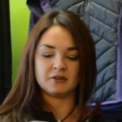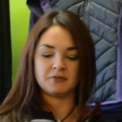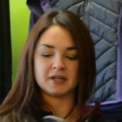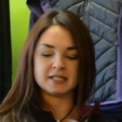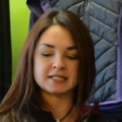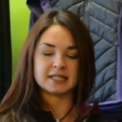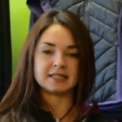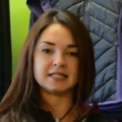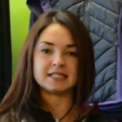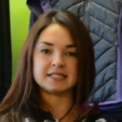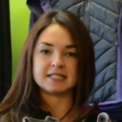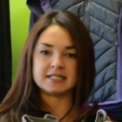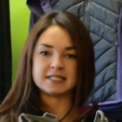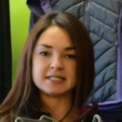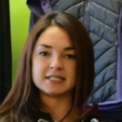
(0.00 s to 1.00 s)
device like this
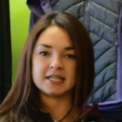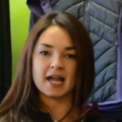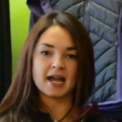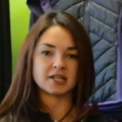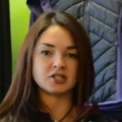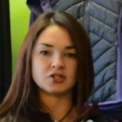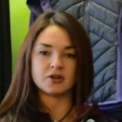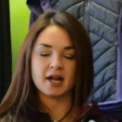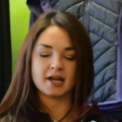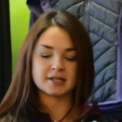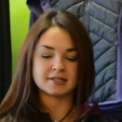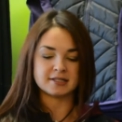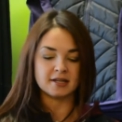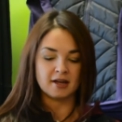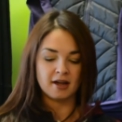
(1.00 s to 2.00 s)
is Yak's
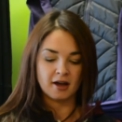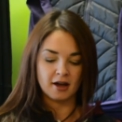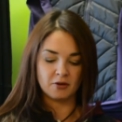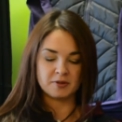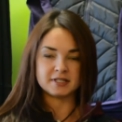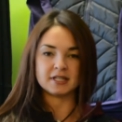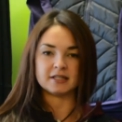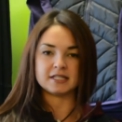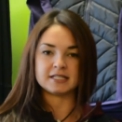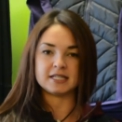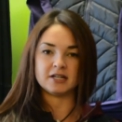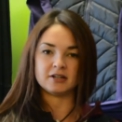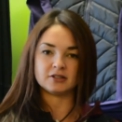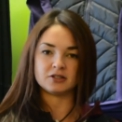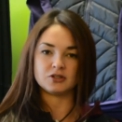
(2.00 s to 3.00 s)
Tracks. We sell this
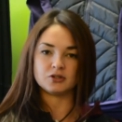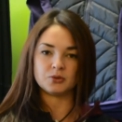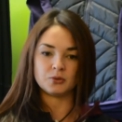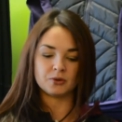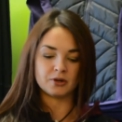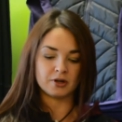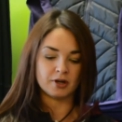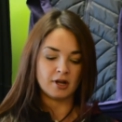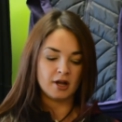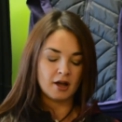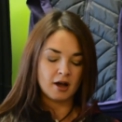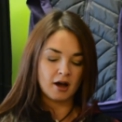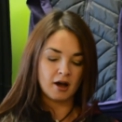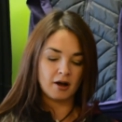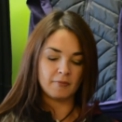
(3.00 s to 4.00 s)
here at the store.
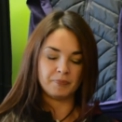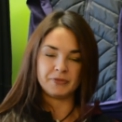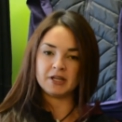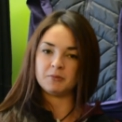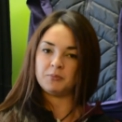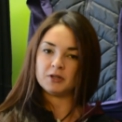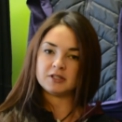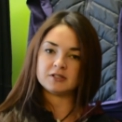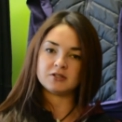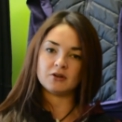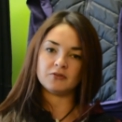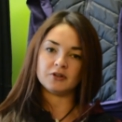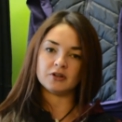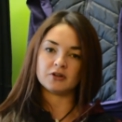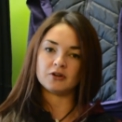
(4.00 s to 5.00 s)
You can put this
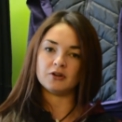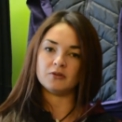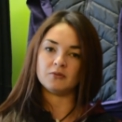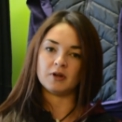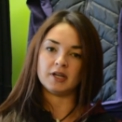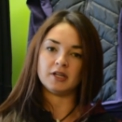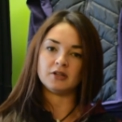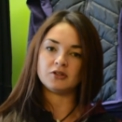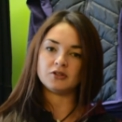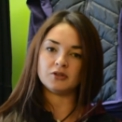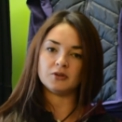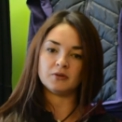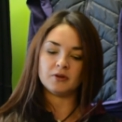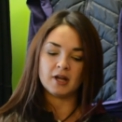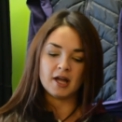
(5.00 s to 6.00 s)
over your current running
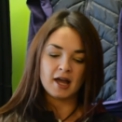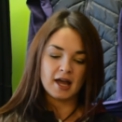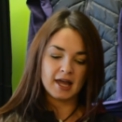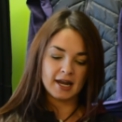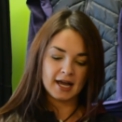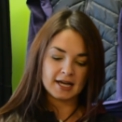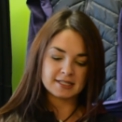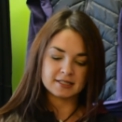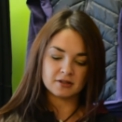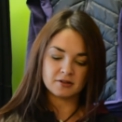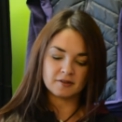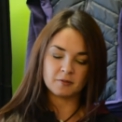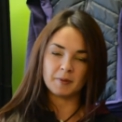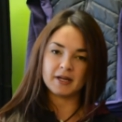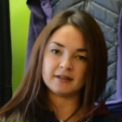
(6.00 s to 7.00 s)
shoe, and it has little
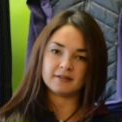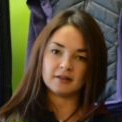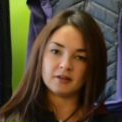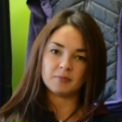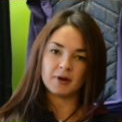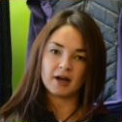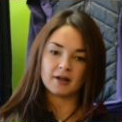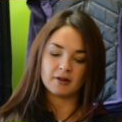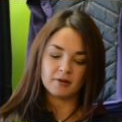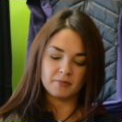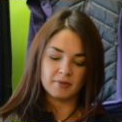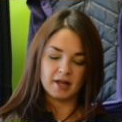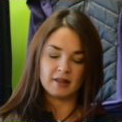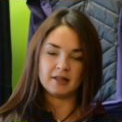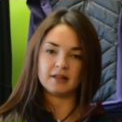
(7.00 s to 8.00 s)
spikes on the bottom,
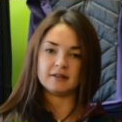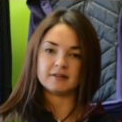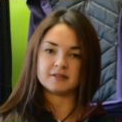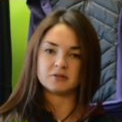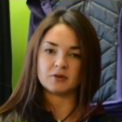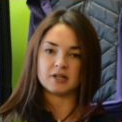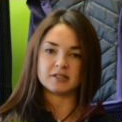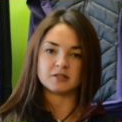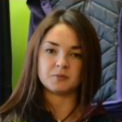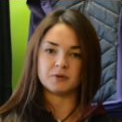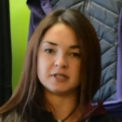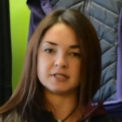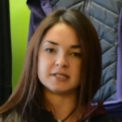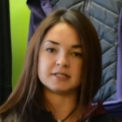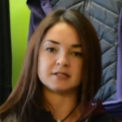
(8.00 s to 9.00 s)
and then this great
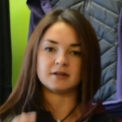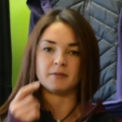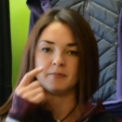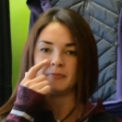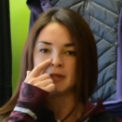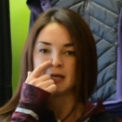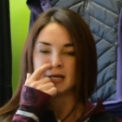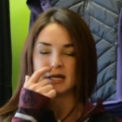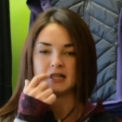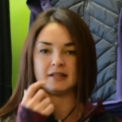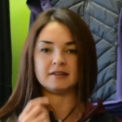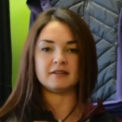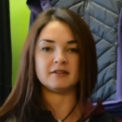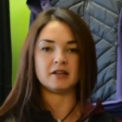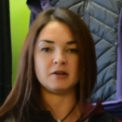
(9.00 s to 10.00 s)
spring system. And this
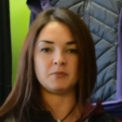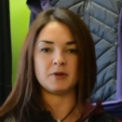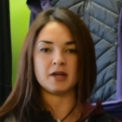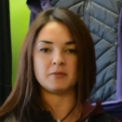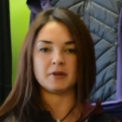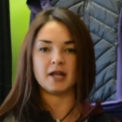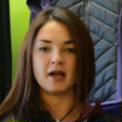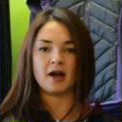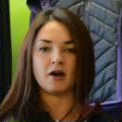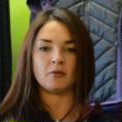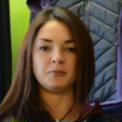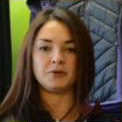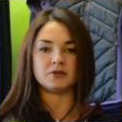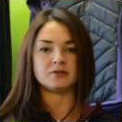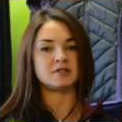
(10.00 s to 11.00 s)
is gonna be able to
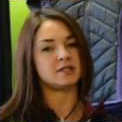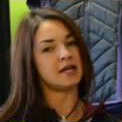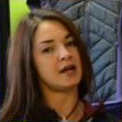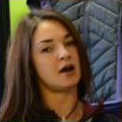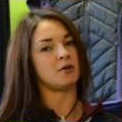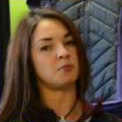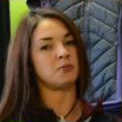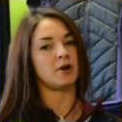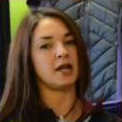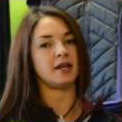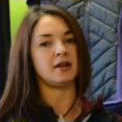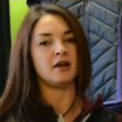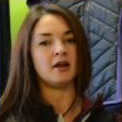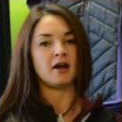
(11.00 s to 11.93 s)
help you stay upright,